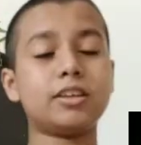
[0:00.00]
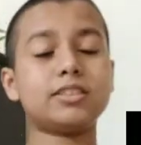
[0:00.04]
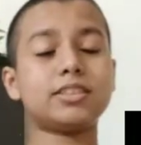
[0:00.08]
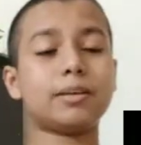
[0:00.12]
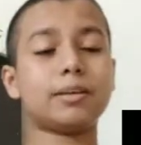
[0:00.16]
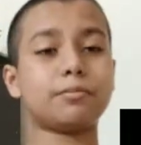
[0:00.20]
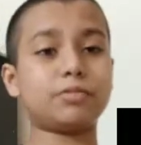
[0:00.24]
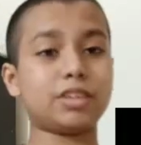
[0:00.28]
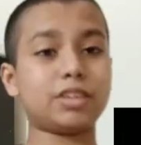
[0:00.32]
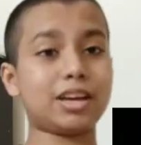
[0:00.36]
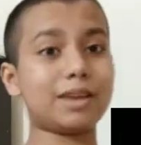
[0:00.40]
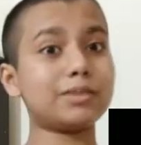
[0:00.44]

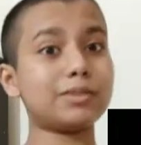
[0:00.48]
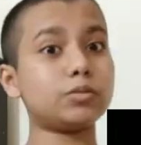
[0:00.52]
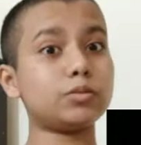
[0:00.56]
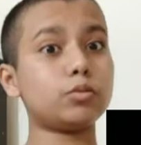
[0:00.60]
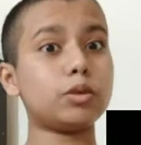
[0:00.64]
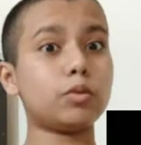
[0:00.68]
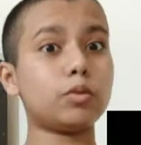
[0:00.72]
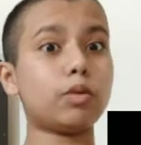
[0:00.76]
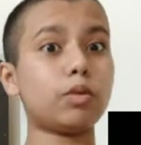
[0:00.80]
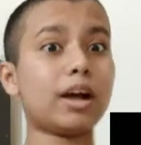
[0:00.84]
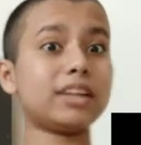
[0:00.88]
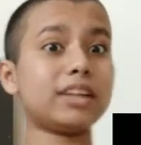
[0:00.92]
Sometimes
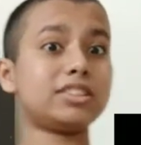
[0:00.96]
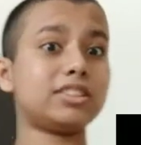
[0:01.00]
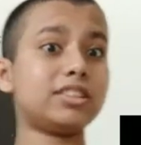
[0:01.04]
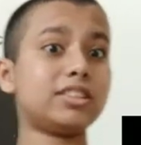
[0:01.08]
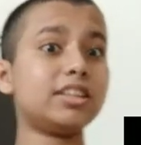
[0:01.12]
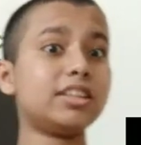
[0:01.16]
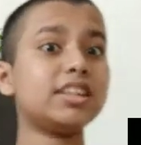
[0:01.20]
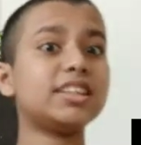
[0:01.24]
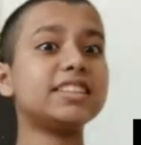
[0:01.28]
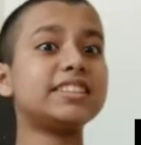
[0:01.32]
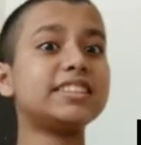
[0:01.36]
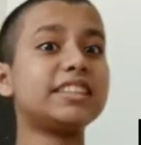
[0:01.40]
we watch
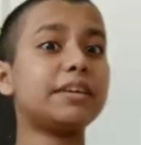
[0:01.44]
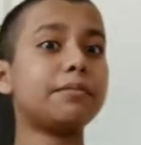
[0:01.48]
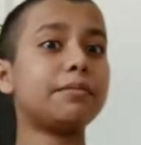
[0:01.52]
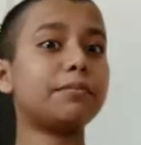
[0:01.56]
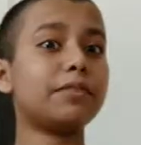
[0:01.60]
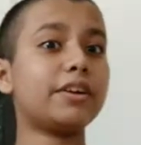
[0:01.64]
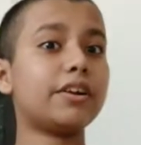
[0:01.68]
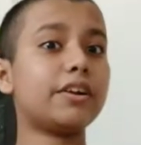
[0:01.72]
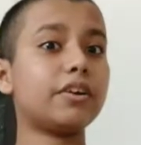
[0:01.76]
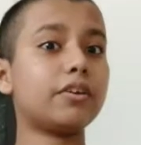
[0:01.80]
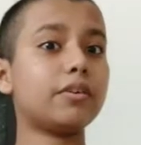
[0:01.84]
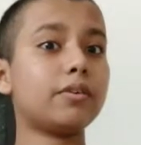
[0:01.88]

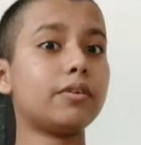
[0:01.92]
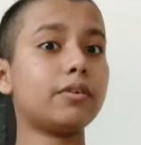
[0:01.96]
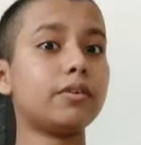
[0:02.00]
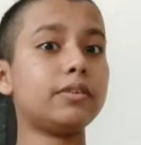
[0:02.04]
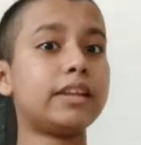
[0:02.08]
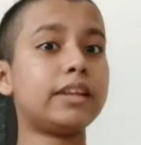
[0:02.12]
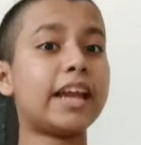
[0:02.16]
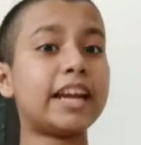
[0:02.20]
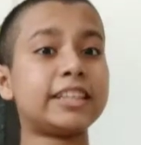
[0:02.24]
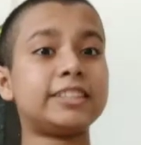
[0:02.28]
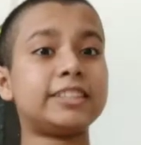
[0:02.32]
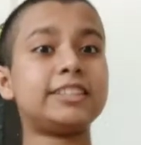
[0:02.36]
some
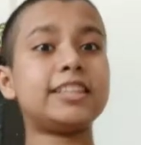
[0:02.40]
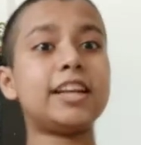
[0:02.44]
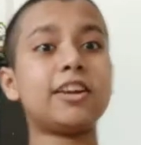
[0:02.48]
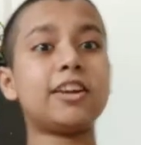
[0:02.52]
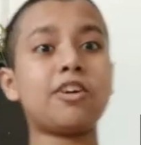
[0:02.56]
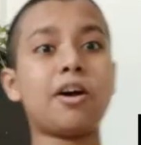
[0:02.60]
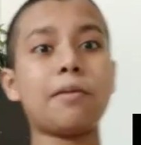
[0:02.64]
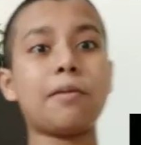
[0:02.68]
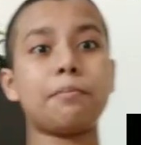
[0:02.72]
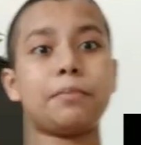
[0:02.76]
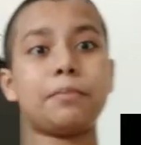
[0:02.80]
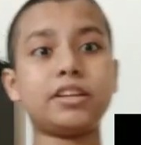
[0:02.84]
national
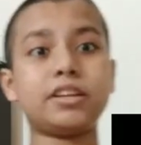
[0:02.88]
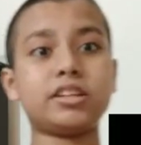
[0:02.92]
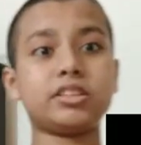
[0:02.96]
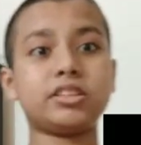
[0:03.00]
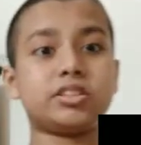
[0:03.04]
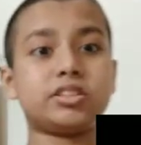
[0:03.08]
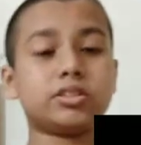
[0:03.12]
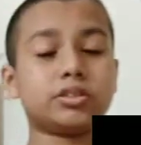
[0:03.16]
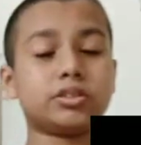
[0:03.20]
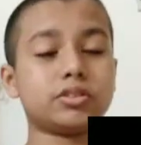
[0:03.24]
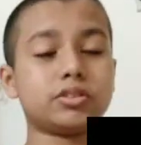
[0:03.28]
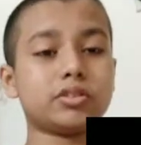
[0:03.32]

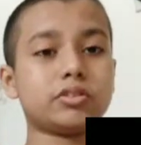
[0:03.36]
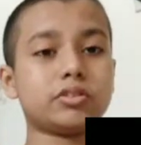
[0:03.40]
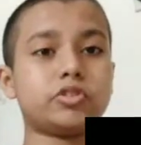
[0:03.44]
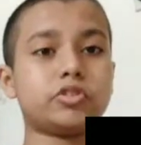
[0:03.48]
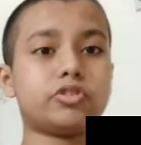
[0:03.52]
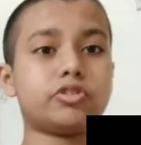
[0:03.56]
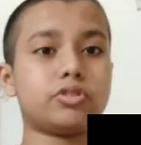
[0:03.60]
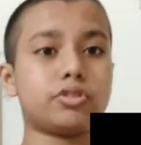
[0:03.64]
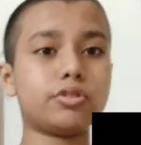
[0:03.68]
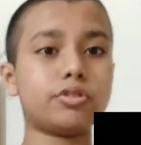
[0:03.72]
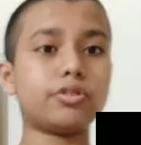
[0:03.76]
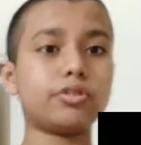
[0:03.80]
competitions
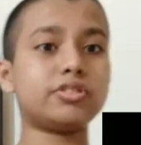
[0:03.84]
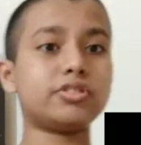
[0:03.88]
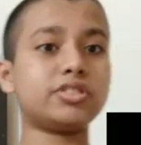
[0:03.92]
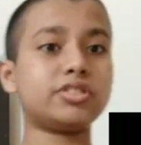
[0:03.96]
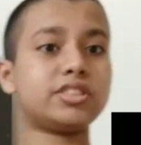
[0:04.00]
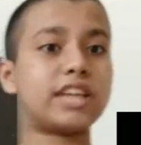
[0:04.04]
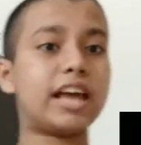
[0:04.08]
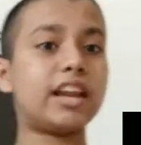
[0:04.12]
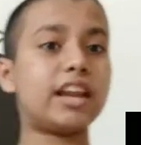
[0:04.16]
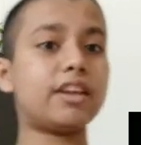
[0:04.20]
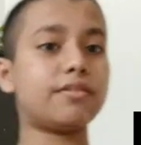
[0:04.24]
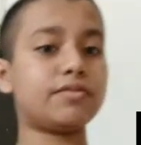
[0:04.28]
through
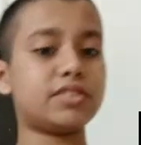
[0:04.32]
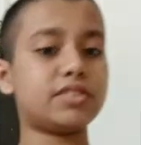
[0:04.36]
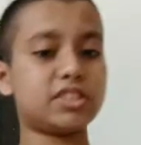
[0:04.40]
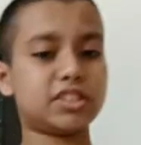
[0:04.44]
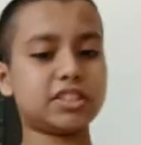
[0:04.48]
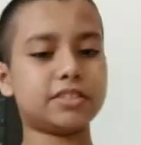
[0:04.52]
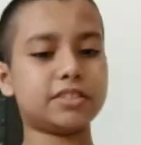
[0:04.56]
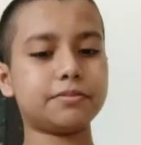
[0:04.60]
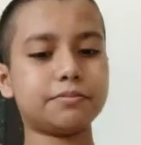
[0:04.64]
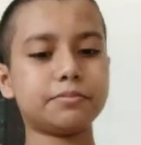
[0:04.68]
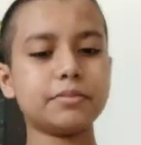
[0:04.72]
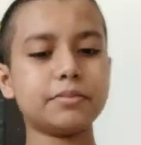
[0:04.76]

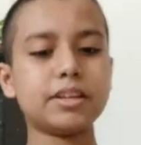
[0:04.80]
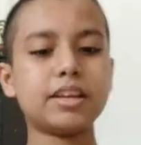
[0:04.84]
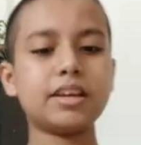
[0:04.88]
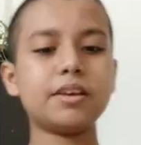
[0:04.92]
television.